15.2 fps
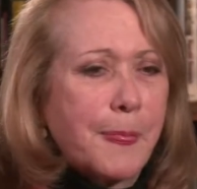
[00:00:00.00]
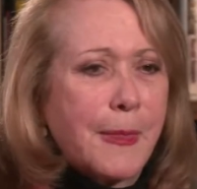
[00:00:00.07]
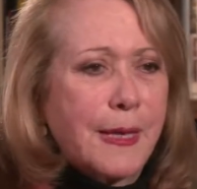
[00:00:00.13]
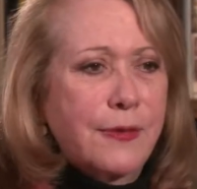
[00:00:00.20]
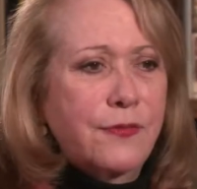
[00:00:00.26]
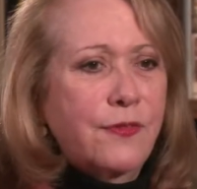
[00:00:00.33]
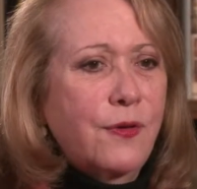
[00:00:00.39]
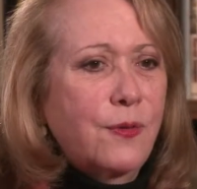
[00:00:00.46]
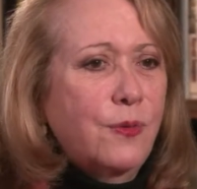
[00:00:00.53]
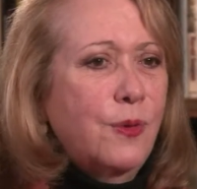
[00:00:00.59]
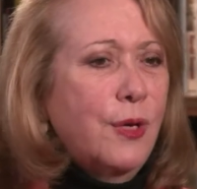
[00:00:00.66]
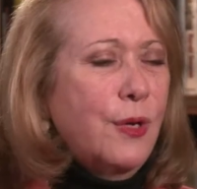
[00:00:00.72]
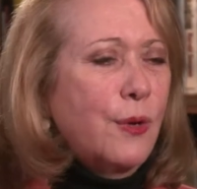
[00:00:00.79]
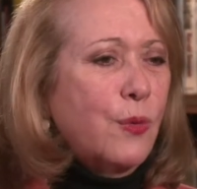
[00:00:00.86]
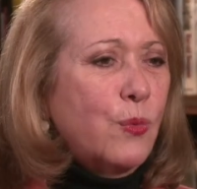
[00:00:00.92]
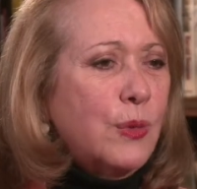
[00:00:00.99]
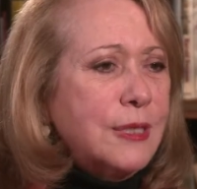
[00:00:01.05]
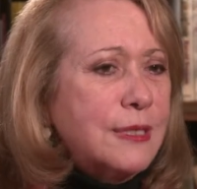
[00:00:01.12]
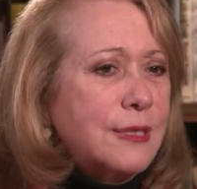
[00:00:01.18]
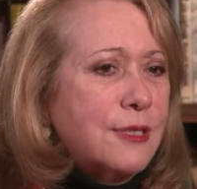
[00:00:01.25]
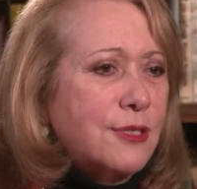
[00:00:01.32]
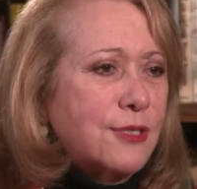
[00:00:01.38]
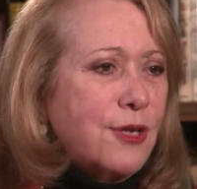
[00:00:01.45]
So once
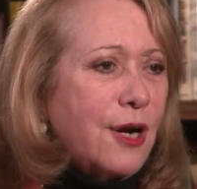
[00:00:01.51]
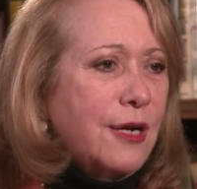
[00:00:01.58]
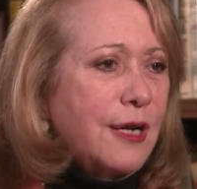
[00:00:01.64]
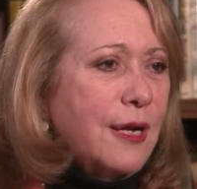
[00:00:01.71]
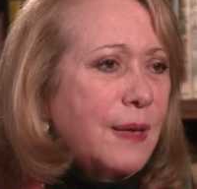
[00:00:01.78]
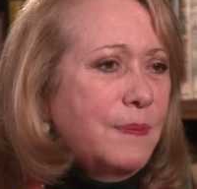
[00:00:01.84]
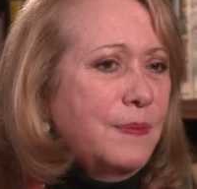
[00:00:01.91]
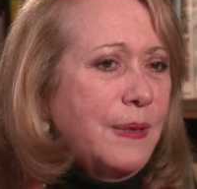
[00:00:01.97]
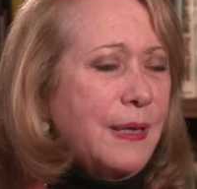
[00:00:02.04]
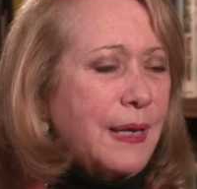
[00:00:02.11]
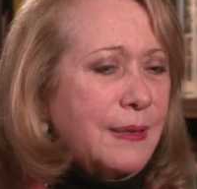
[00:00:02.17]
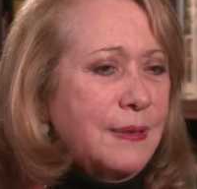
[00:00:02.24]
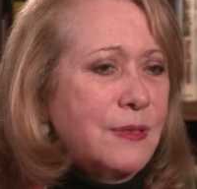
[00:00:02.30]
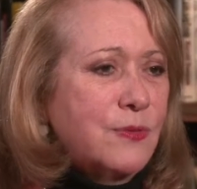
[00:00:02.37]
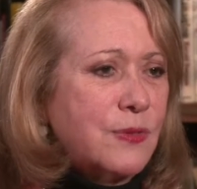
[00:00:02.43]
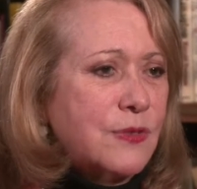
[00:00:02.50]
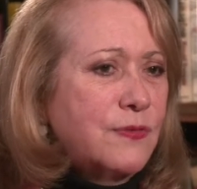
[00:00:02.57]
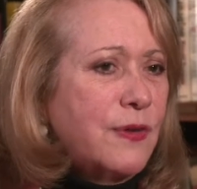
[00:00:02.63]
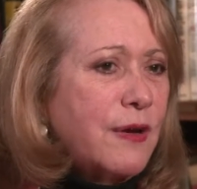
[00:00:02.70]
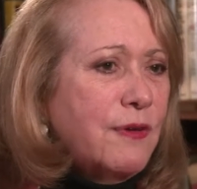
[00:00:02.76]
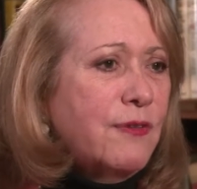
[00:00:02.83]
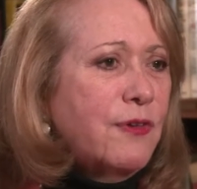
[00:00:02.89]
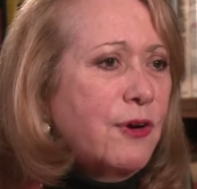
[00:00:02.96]
this started up, this was
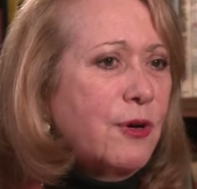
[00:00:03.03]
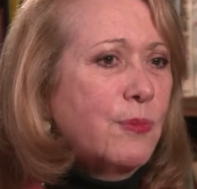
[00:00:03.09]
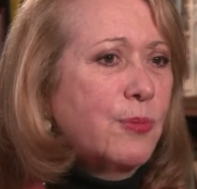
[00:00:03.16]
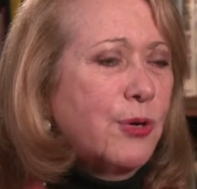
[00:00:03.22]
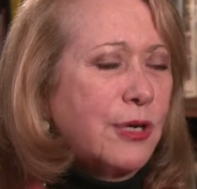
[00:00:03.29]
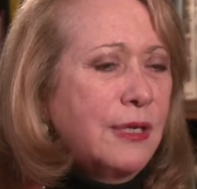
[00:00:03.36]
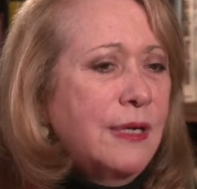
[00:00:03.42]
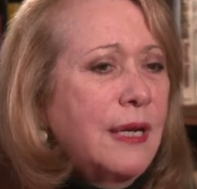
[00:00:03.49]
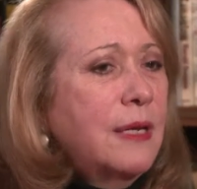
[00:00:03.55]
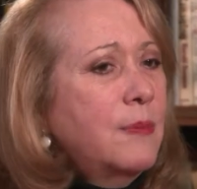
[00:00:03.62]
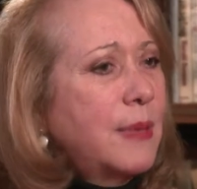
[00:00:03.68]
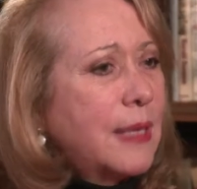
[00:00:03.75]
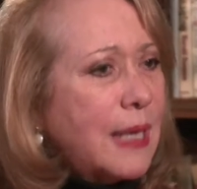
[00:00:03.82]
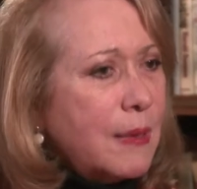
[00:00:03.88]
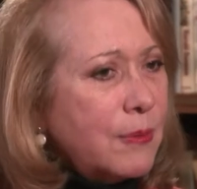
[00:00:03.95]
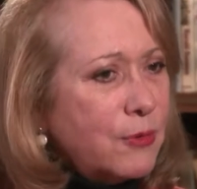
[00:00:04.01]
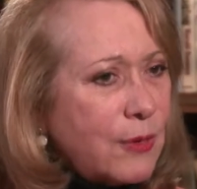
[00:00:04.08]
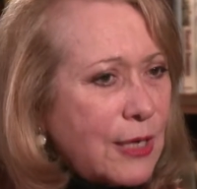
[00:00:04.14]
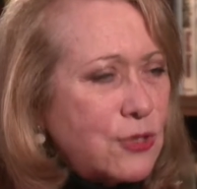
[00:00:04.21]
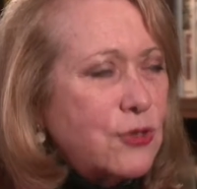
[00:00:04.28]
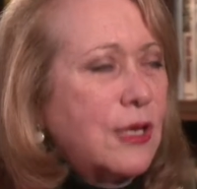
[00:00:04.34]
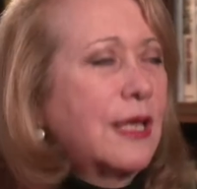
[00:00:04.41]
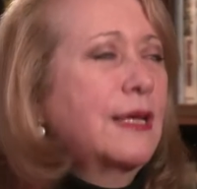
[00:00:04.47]
very, very important, and it became
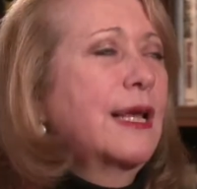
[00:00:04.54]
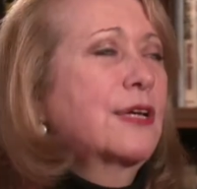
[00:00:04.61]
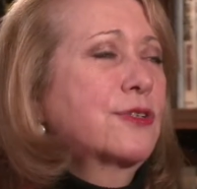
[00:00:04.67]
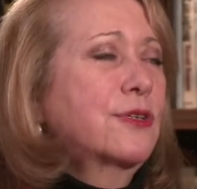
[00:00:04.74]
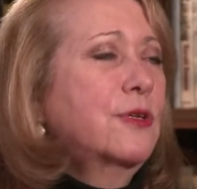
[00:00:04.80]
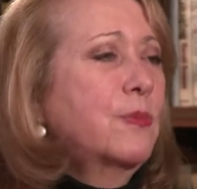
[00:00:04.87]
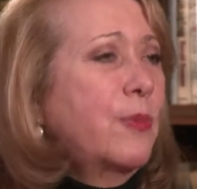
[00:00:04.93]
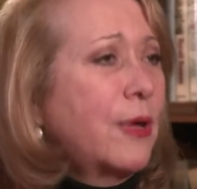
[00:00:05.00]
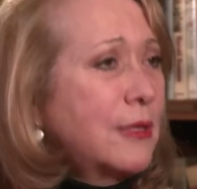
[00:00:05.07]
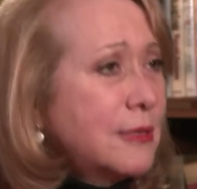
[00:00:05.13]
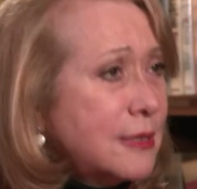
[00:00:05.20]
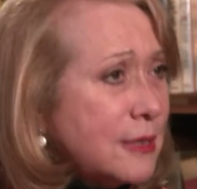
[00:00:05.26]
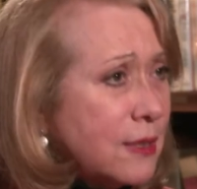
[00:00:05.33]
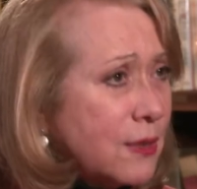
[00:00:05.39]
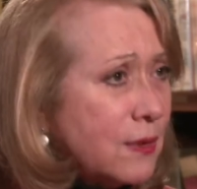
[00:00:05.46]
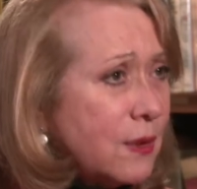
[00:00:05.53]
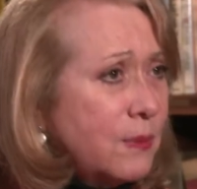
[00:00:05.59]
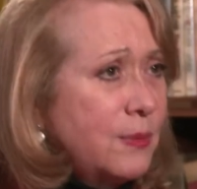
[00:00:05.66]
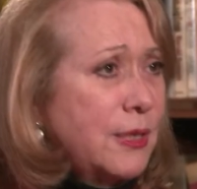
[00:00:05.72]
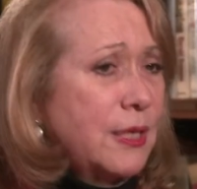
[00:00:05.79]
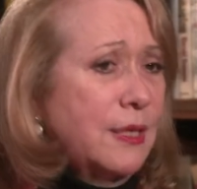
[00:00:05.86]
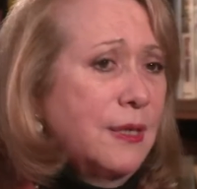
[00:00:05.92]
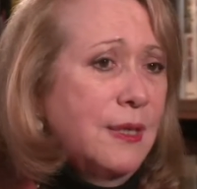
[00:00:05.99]
gradually a national policy in
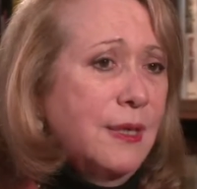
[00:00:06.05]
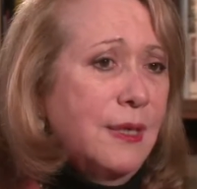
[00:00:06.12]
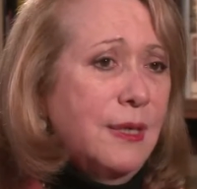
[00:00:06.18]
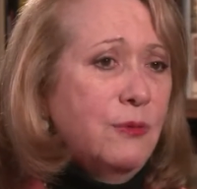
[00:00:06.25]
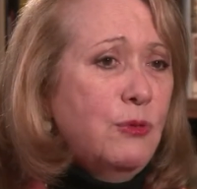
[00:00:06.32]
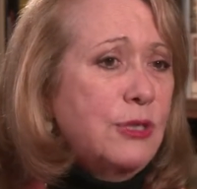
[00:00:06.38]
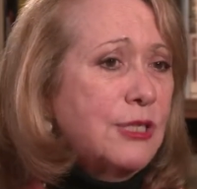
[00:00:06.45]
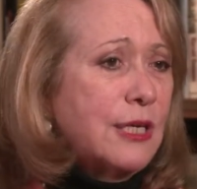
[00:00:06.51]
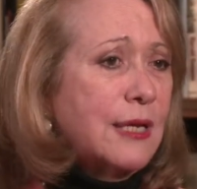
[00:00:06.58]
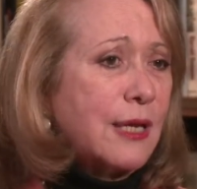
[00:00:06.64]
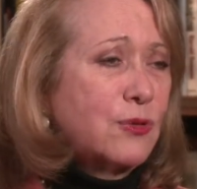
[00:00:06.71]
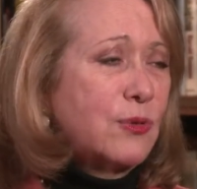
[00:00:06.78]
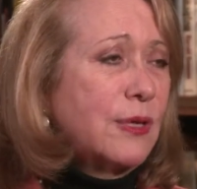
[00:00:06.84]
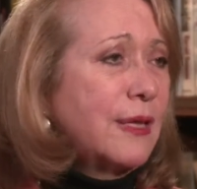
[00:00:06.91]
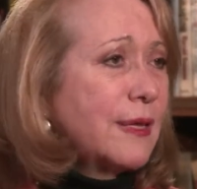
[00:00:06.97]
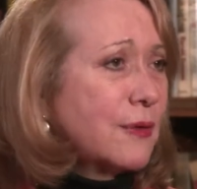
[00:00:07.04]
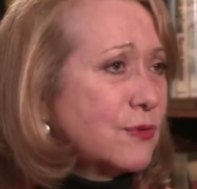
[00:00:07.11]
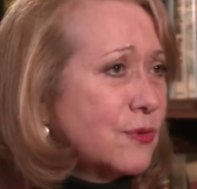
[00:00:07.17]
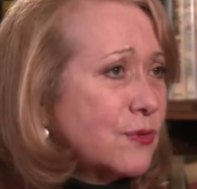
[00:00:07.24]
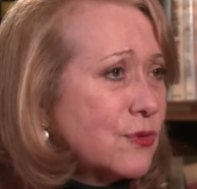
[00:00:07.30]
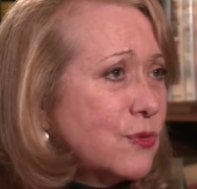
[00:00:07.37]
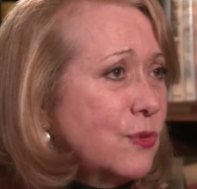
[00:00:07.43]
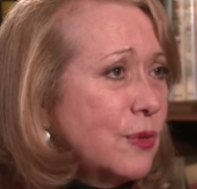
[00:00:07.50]
Colombia, reaching like 20,000
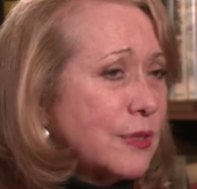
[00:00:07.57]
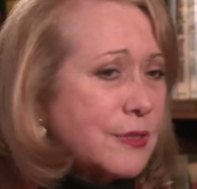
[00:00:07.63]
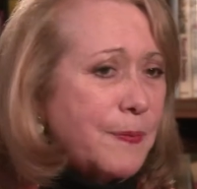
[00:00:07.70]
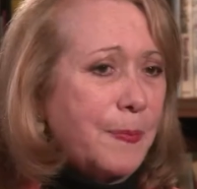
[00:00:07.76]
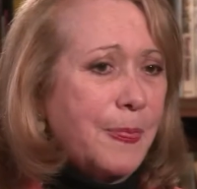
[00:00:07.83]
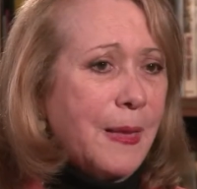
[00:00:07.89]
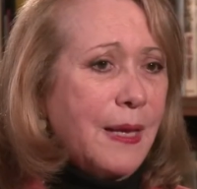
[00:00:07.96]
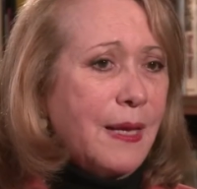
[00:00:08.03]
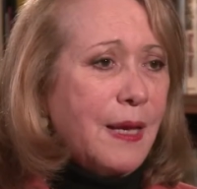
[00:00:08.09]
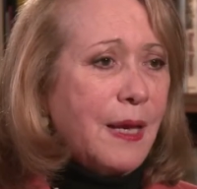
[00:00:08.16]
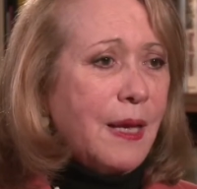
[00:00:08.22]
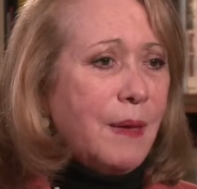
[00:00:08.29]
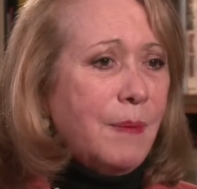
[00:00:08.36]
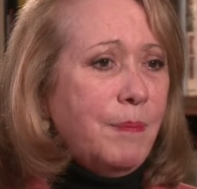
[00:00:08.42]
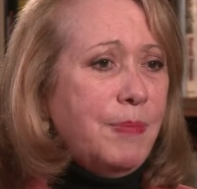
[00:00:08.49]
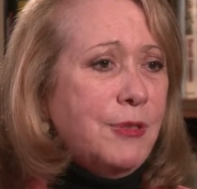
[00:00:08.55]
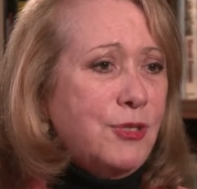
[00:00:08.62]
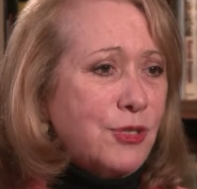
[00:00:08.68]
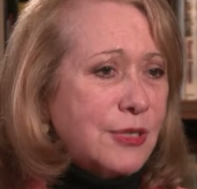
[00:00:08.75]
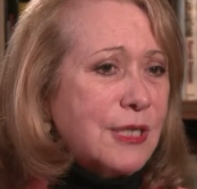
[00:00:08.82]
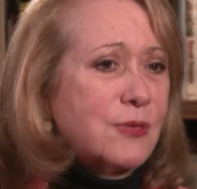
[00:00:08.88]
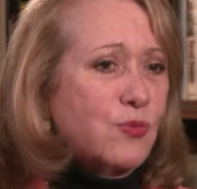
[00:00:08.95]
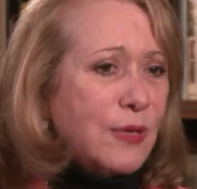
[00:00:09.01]
schools. But
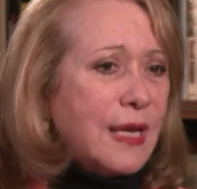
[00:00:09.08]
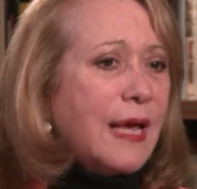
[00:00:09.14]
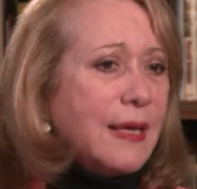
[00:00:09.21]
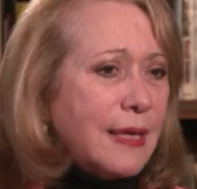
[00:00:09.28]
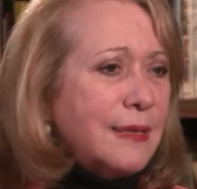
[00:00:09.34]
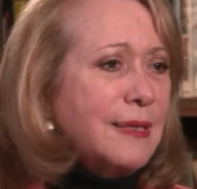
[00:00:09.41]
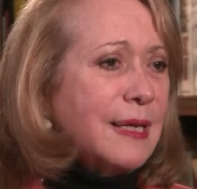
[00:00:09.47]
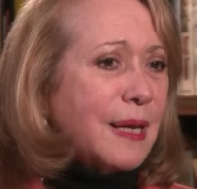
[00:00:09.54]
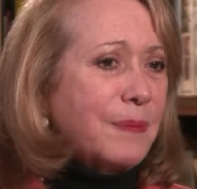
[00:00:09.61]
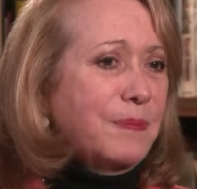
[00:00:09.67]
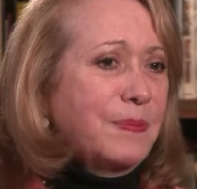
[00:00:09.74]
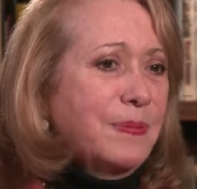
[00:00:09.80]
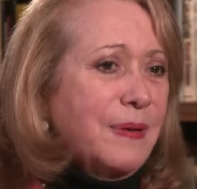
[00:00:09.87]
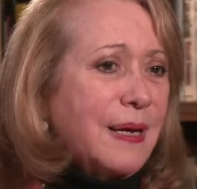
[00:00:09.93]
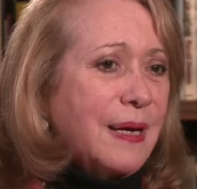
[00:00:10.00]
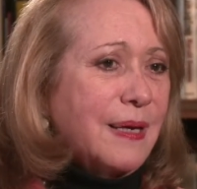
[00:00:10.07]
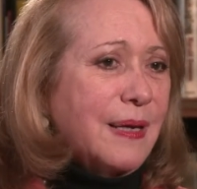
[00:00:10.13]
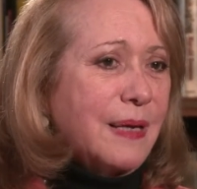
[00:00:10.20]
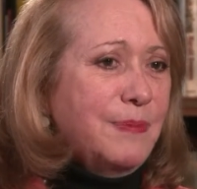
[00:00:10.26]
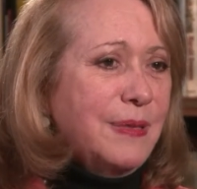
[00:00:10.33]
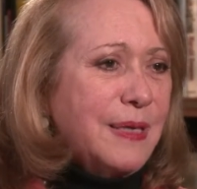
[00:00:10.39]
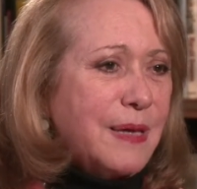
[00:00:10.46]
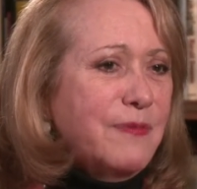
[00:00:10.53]
just as when I ended up, I
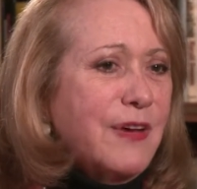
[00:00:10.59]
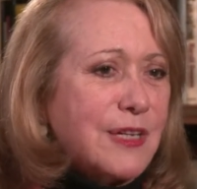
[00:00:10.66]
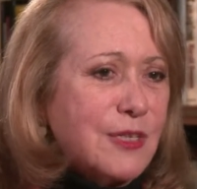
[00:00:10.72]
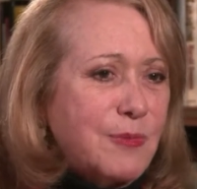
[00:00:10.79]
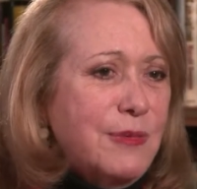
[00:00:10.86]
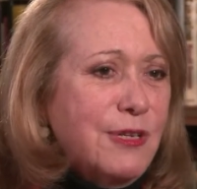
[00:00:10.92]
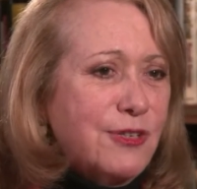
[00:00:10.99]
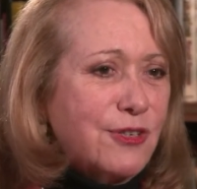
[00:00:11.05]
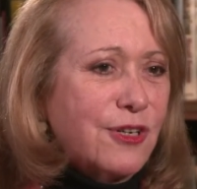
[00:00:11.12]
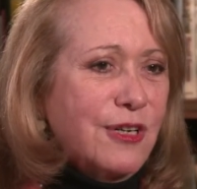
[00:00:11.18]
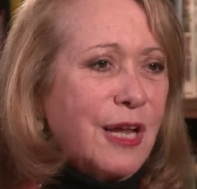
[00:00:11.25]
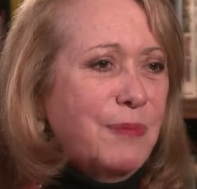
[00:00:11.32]
became vice minister, not